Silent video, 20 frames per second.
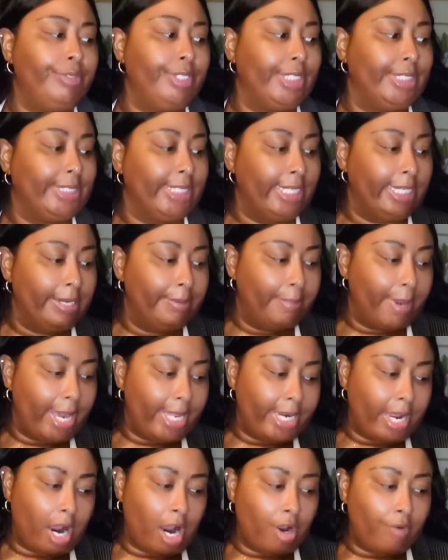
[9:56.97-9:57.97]
Does
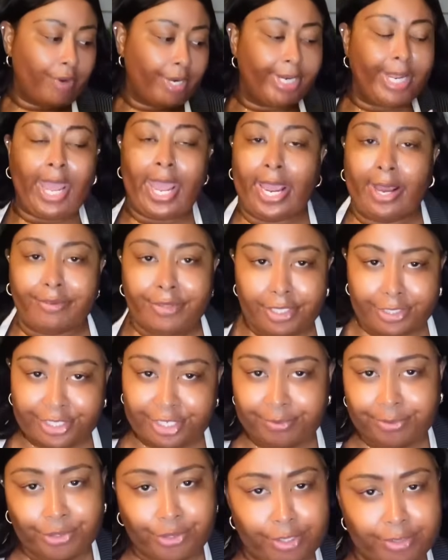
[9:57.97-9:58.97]
anybody already have their
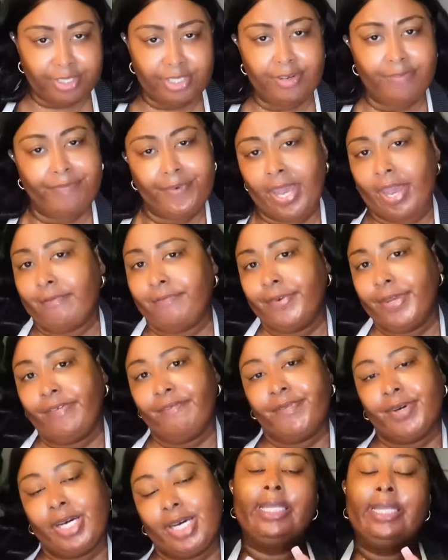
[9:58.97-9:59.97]
subscription to
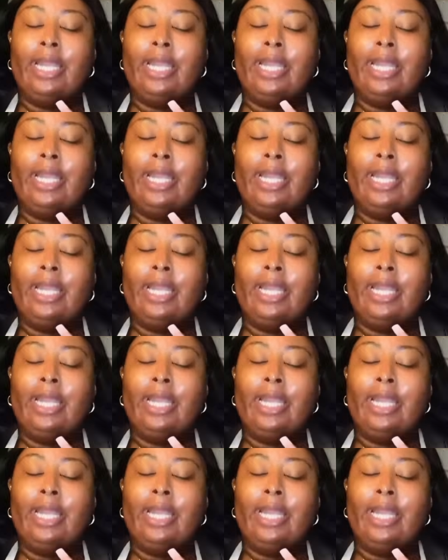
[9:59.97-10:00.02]
FabFitFun?